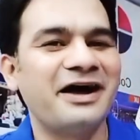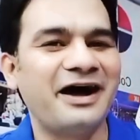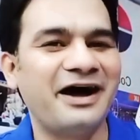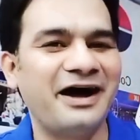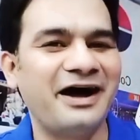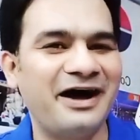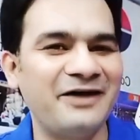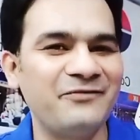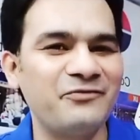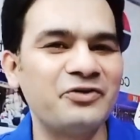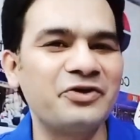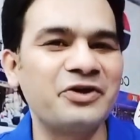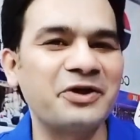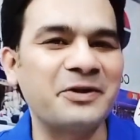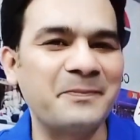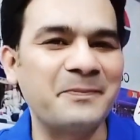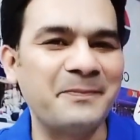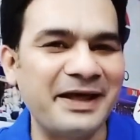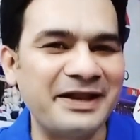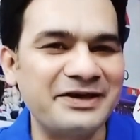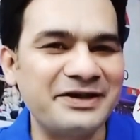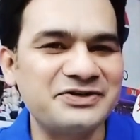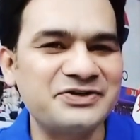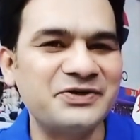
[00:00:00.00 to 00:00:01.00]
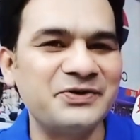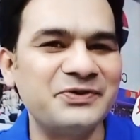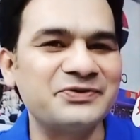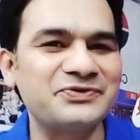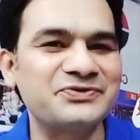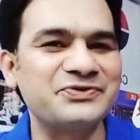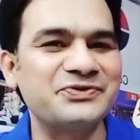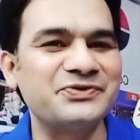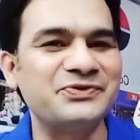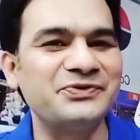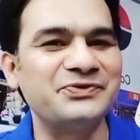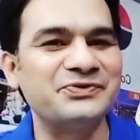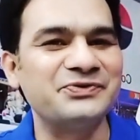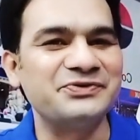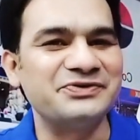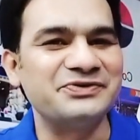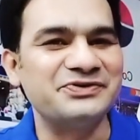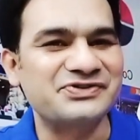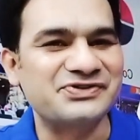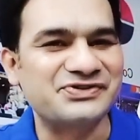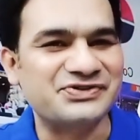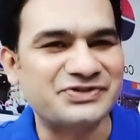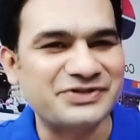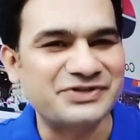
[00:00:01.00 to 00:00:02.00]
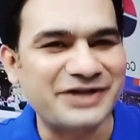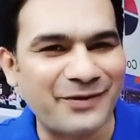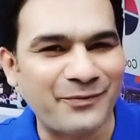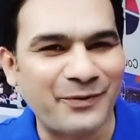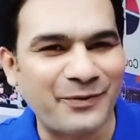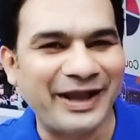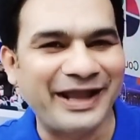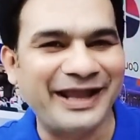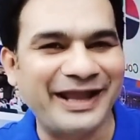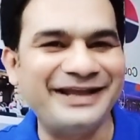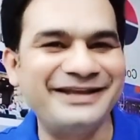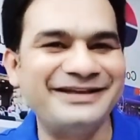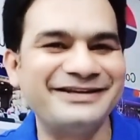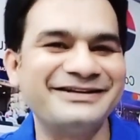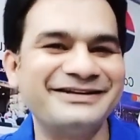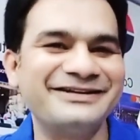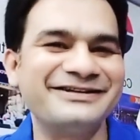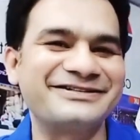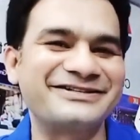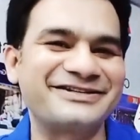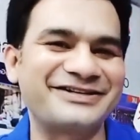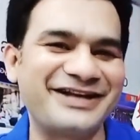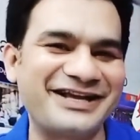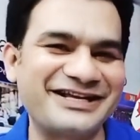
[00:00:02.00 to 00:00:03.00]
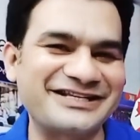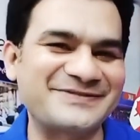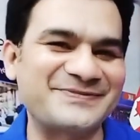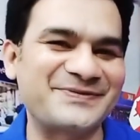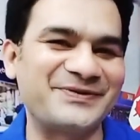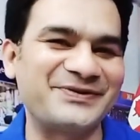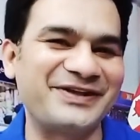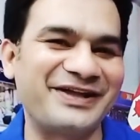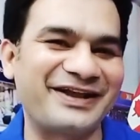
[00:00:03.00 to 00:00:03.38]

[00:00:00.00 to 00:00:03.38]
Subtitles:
I would recommend you to straight away transfer your